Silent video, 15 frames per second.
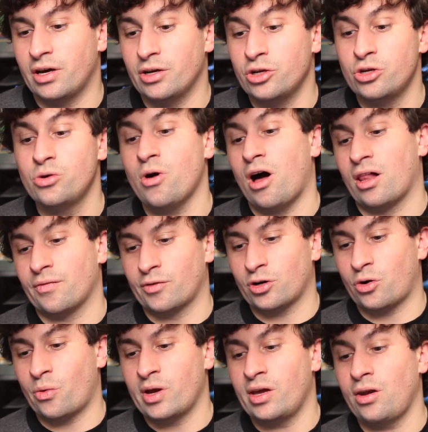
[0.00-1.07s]
a new Oliver
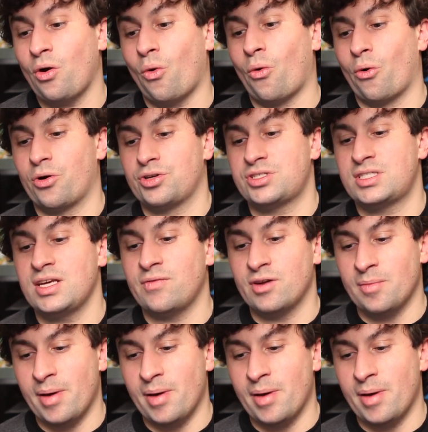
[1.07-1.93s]
Queen or Stephen